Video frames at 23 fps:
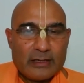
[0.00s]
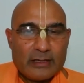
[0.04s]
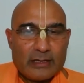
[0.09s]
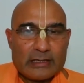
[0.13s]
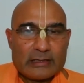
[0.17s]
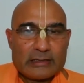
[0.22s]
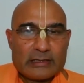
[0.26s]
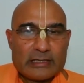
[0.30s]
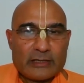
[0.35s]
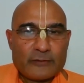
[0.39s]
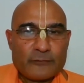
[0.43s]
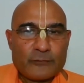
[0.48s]

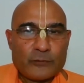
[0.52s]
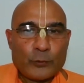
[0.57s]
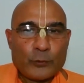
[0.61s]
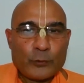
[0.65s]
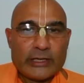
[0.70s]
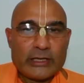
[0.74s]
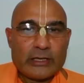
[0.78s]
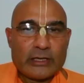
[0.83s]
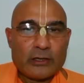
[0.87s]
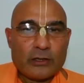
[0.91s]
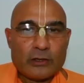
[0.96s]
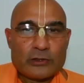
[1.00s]
And therefore,
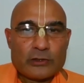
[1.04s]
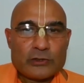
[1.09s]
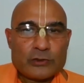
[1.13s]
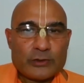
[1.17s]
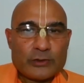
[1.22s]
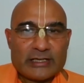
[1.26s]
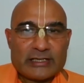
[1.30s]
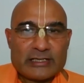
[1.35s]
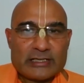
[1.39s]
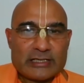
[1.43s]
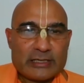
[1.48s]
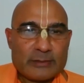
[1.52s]
we are also
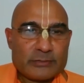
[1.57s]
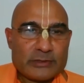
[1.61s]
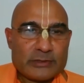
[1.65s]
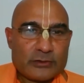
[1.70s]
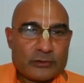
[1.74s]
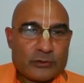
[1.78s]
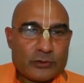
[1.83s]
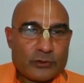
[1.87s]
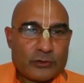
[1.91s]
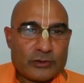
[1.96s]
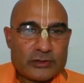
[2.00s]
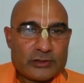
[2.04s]
attempting
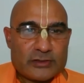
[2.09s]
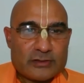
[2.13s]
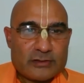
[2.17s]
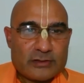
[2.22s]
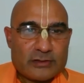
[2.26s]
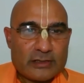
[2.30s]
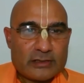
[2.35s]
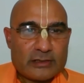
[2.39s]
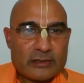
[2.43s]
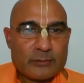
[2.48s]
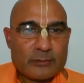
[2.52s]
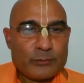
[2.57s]
to
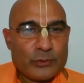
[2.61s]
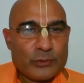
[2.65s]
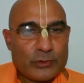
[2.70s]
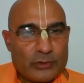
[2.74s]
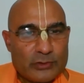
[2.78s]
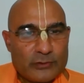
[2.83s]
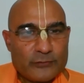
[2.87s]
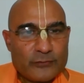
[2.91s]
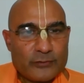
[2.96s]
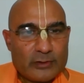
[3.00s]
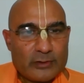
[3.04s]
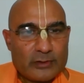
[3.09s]
construct a
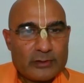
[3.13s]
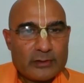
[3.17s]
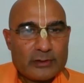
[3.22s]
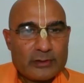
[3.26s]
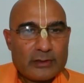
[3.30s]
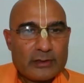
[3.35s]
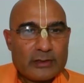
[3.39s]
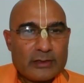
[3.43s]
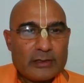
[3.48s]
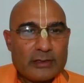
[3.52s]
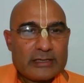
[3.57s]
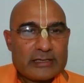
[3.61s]
beautiful
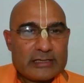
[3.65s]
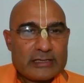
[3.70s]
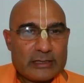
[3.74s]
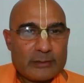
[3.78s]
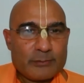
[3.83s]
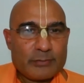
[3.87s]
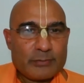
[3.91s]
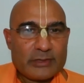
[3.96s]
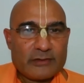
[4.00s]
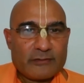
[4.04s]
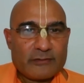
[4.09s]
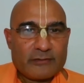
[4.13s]

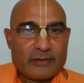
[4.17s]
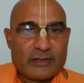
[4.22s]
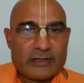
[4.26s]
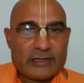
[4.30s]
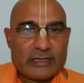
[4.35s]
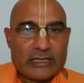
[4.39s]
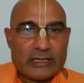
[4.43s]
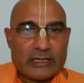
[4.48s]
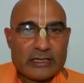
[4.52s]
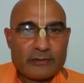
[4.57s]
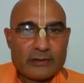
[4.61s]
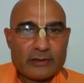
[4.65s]
temple in
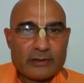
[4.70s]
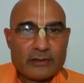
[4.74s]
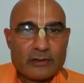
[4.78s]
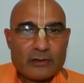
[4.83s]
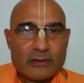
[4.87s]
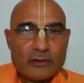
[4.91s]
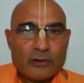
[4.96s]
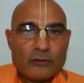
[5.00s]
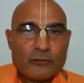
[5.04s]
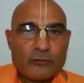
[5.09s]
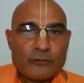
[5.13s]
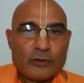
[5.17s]
Vrindavan
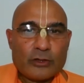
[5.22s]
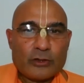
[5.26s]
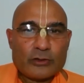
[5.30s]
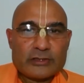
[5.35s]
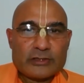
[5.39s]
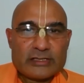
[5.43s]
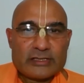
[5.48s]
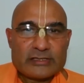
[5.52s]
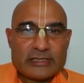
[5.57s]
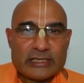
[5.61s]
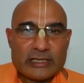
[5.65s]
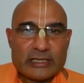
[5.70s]
for our
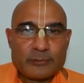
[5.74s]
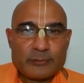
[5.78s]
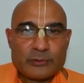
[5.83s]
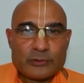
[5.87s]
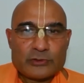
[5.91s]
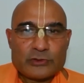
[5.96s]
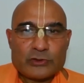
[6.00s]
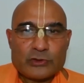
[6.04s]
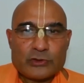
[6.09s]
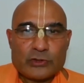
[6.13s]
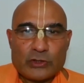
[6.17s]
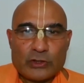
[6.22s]

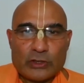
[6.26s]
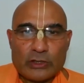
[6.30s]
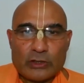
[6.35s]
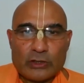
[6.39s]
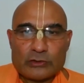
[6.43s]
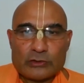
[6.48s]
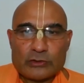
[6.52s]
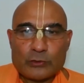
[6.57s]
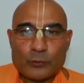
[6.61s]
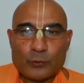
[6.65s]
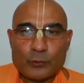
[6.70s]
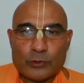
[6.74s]
disciples
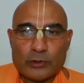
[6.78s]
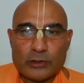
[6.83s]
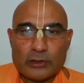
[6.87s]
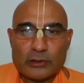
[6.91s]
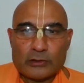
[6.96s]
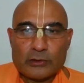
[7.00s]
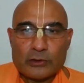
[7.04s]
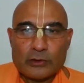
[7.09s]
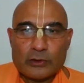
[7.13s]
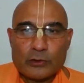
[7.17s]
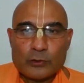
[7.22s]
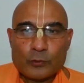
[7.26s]
throughout the
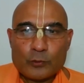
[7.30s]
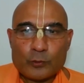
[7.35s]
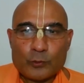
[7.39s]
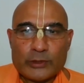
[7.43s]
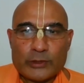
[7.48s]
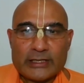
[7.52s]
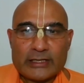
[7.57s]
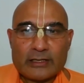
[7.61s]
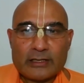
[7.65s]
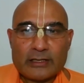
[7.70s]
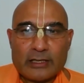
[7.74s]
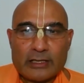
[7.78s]
world who
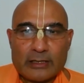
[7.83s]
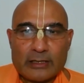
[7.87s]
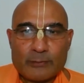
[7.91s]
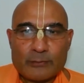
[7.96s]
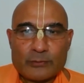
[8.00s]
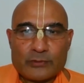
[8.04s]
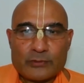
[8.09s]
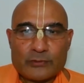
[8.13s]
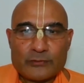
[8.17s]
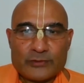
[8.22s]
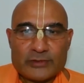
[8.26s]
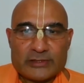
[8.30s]
can come
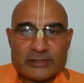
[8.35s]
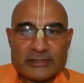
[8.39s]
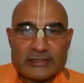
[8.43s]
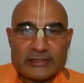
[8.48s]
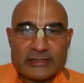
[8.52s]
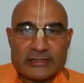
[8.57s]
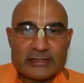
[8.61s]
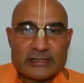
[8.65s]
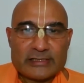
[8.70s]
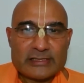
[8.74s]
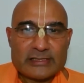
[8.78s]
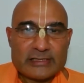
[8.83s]
to visit
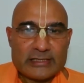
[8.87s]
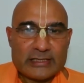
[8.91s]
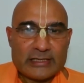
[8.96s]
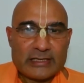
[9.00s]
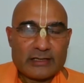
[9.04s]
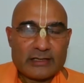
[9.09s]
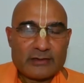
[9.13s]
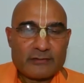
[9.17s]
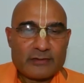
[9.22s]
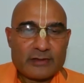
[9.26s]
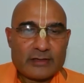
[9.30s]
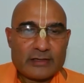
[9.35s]
and stay
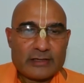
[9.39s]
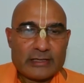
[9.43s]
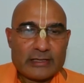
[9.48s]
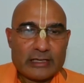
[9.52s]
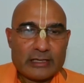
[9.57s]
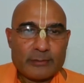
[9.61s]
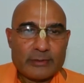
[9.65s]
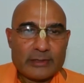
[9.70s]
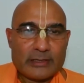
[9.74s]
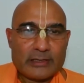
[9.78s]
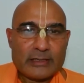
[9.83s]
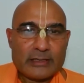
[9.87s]
in
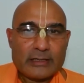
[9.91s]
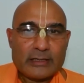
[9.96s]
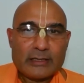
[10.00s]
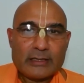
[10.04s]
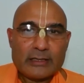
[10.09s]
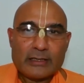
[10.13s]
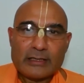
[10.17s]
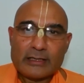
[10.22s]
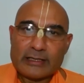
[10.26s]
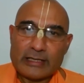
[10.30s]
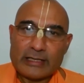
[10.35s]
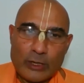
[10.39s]
Vrindavan
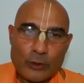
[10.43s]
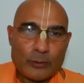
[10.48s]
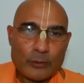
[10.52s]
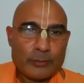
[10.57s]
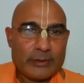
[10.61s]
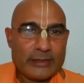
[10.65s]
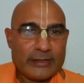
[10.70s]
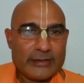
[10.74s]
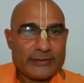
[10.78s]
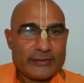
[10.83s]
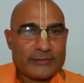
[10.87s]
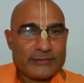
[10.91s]
in our
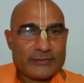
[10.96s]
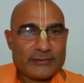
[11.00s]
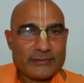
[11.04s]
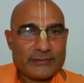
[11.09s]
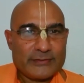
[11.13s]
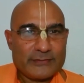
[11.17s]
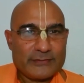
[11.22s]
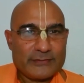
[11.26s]
place.